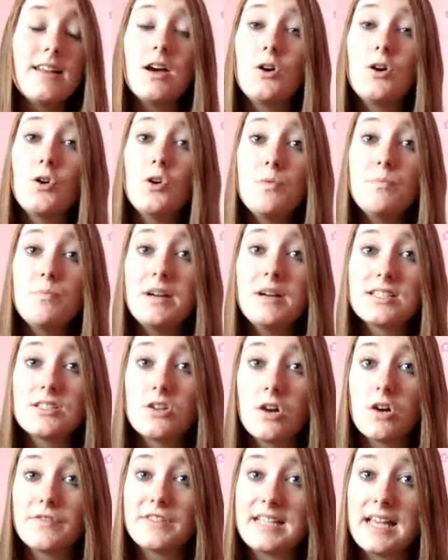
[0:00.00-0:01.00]
Hope as
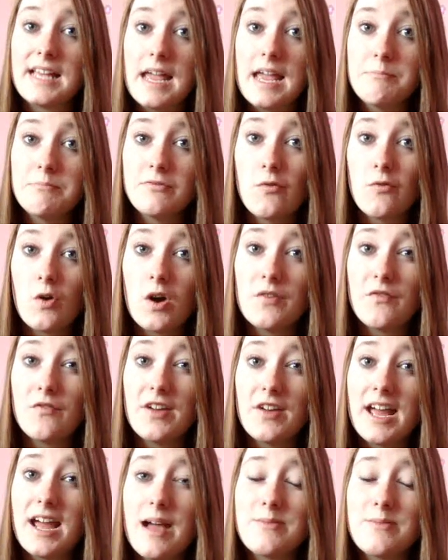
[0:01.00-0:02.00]
Novice Hame, before I
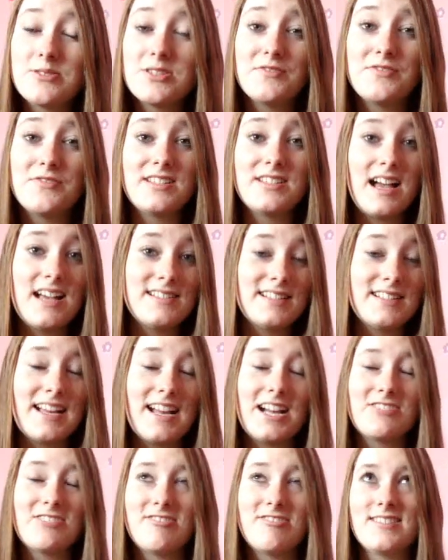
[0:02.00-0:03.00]
forget, absolutely fantastic
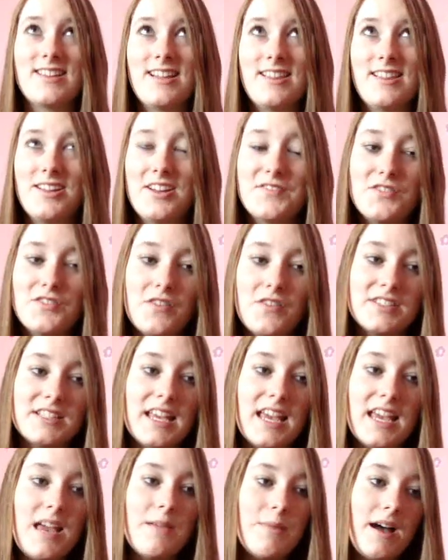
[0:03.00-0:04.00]
actress. I love
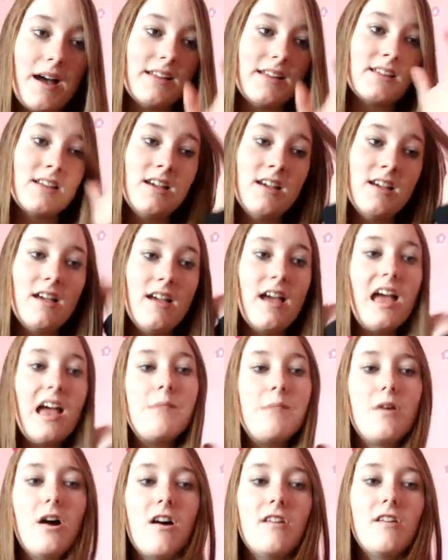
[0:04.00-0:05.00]
Novice Hame. And
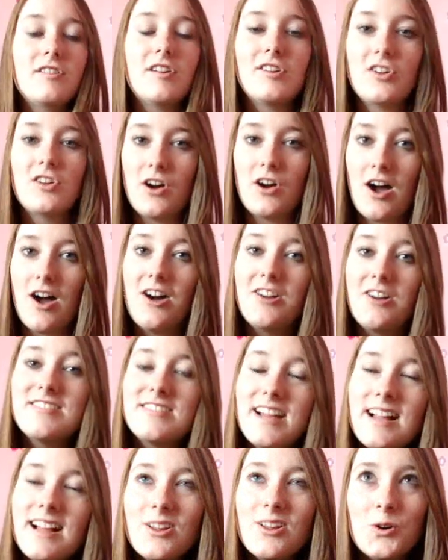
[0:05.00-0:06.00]
Ardal
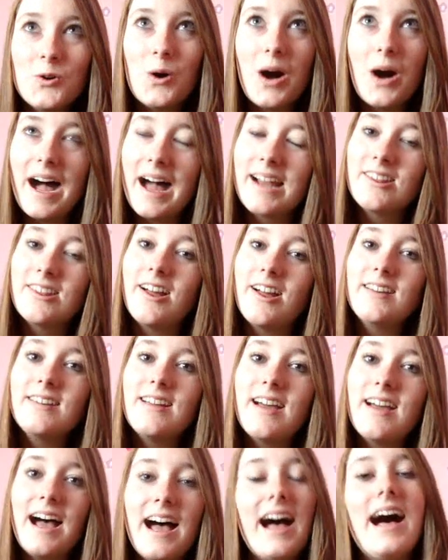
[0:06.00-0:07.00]
O'Hanlon
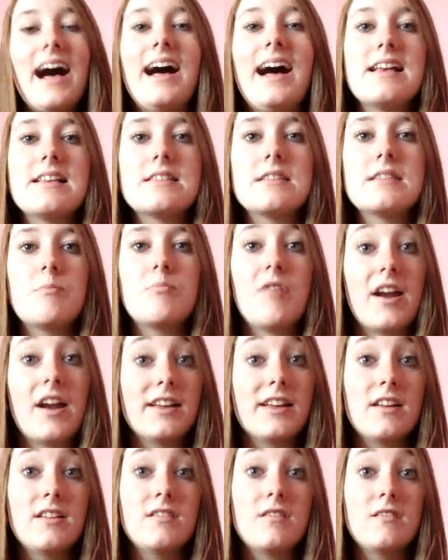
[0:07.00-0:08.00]
as
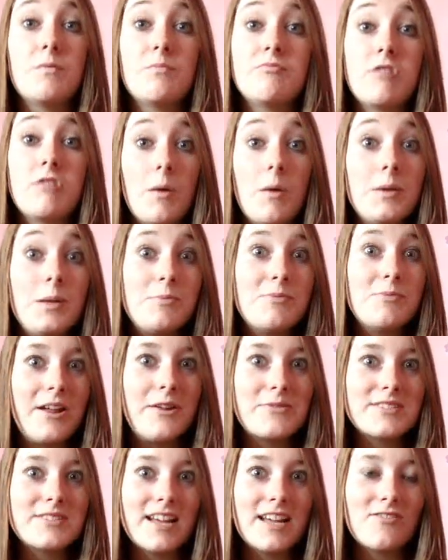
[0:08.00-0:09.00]
Brannigan, probably
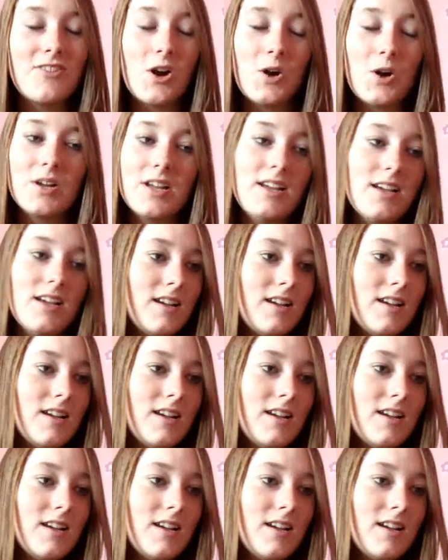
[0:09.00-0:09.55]
pronounced that wrong.